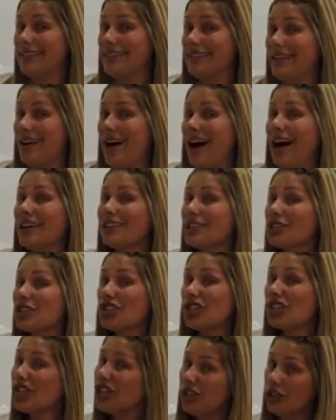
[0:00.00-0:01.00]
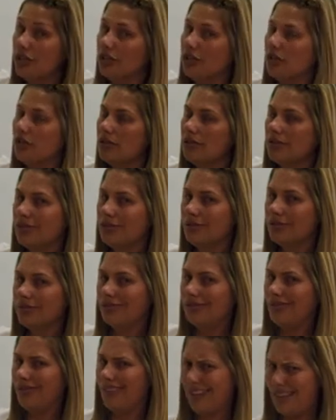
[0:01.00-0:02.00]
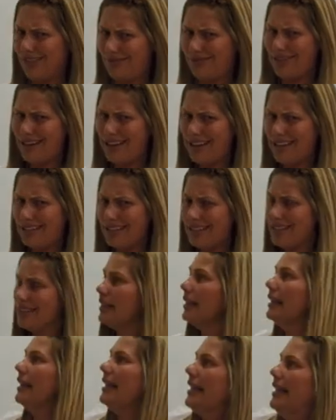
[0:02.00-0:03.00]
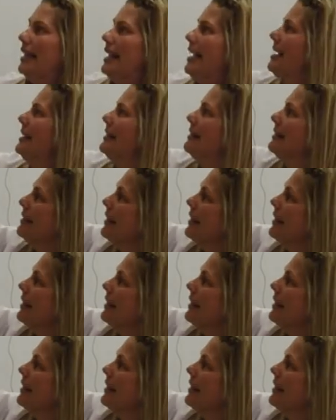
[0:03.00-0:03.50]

is not 2. What? It's